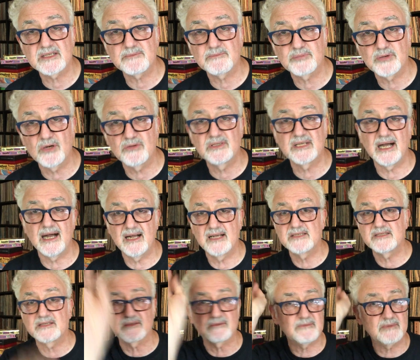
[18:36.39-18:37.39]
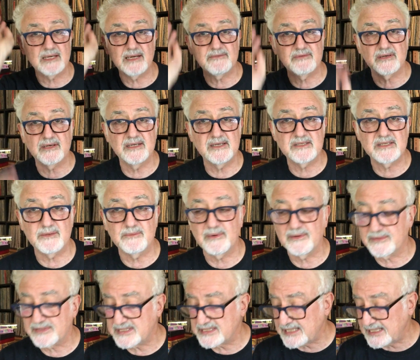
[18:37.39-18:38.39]
and protons or whatever it is that we
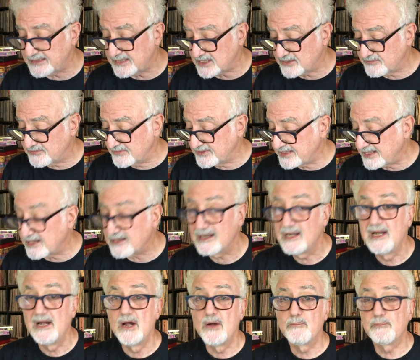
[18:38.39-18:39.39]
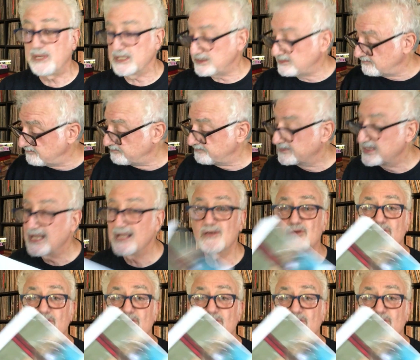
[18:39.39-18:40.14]
were sending through there. But in